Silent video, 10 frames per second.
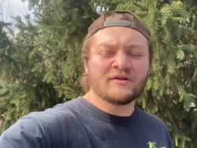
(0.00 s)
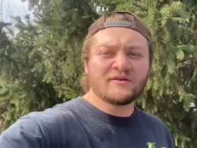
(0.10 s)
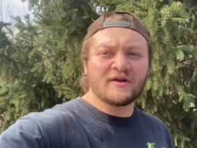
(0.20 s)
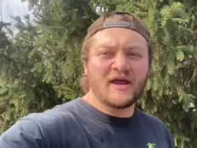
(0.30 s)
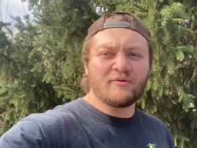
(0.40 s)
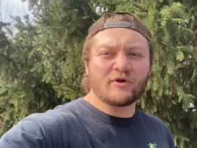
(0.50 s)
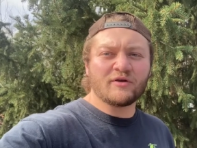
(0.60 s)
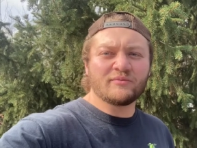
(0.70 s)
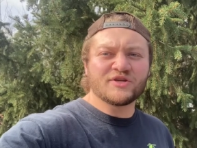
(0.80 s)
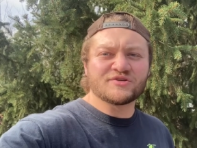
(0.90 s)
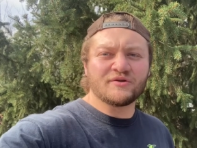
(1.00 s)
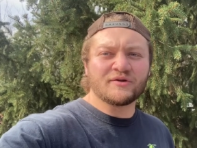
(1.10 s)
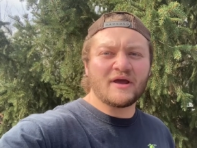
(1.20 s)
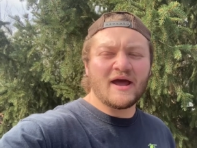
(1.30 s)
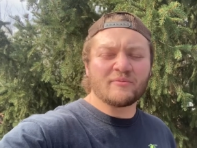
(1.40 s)
Today we're going to be
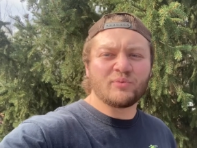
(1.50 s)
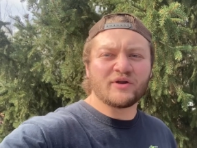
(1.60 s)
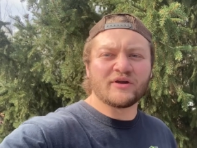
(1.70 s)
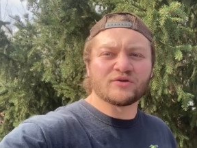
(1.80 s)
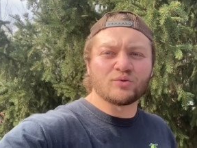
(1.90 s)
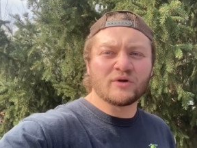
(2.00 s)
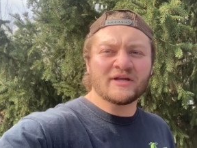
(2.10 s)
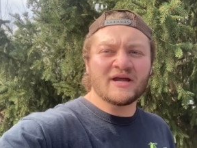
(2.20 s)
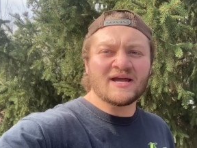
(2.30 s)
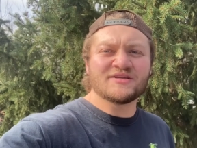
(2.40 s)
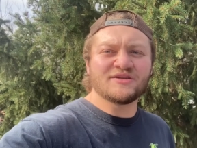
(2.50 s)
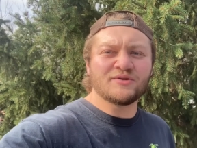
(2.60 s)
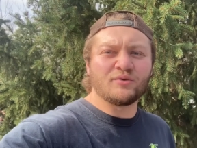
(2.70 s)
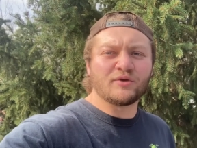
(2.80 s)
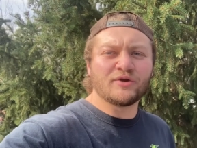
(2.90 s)
showing you how to put a
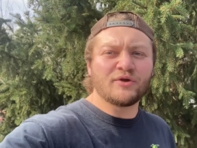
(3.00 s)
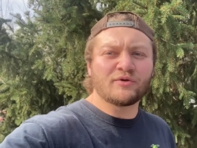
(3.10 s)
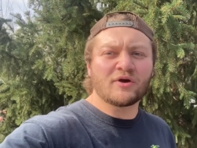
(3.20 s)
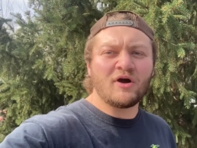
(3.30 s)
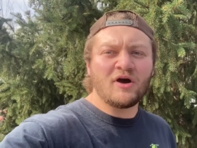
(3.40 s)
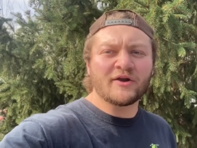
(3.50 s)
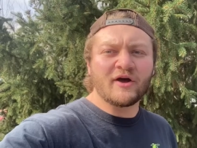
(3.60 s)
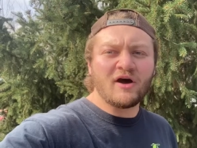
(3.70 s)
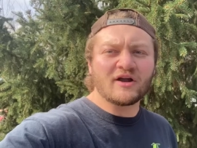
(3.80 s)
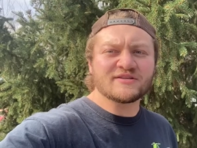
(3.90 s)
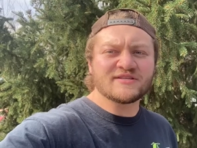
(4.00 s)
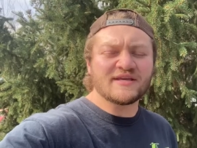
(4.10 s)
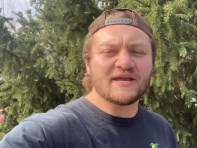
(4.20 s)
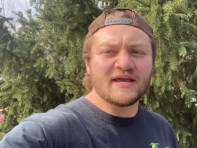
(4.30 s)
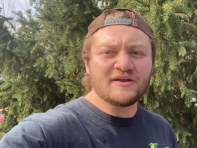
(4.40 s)
2019 or newer Honda
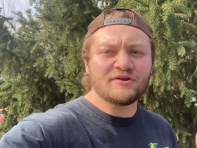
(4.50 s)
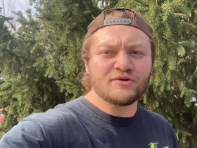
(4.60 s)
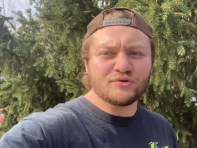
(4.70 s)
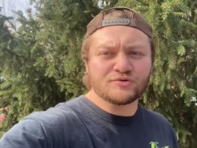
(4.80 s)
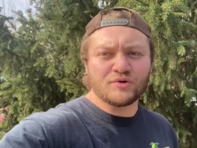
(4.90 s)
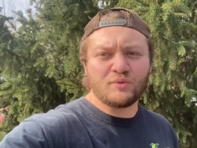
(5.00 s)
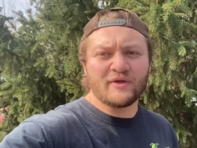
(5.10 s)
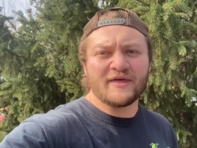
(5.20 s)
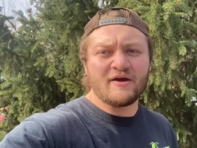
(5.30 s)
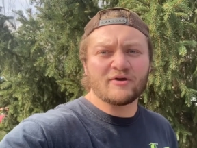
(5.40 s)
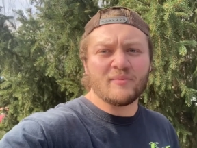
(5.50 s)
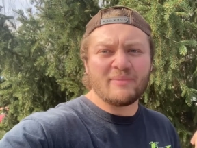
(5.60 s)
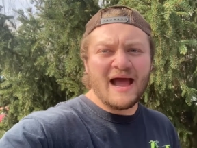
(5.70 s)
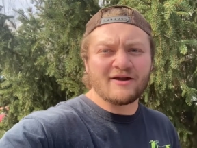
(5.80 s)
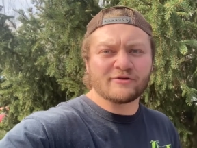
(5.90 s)
Odyssey into neutral without a
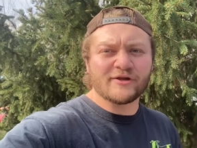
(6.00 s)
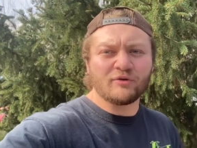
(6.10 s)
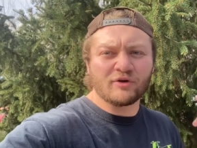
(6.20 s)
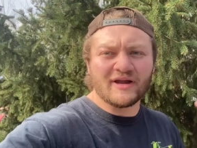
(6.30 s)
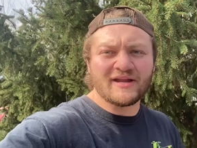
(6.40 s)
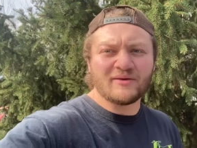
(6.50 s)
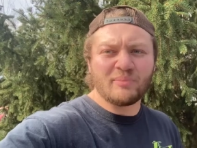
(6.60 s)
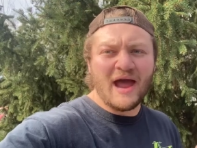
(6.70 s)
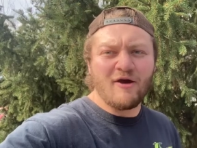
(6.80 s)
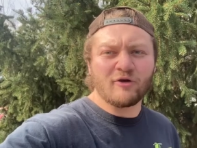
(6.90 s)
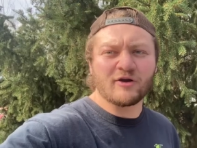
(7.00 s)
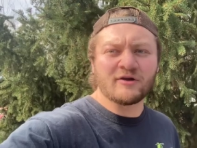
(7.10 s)
battery or any power.